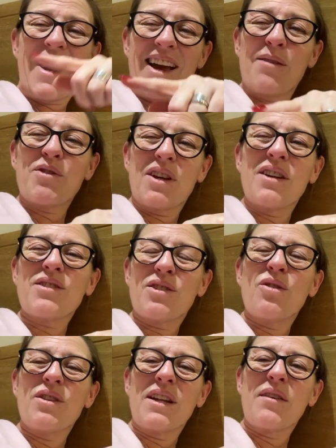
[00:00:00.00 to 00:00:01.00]
I've
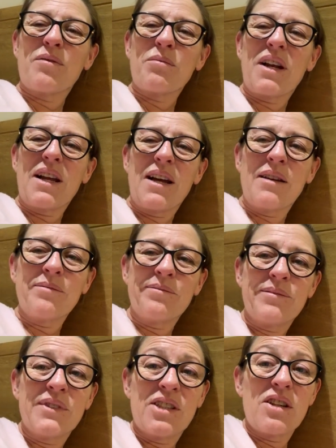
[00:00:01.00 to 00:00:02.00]
stolen that from Claire.
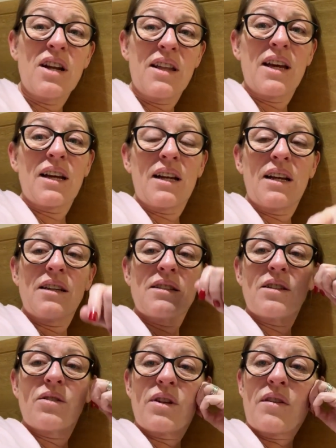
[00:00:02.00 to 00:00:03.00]
Did you like that, Claire? I
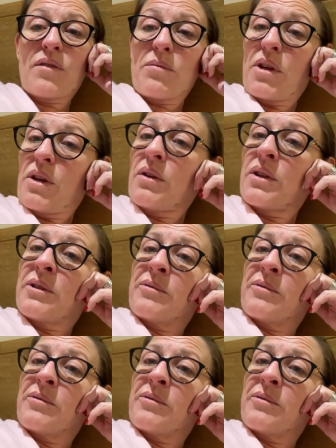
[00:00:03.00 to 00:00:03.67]
stole that from you.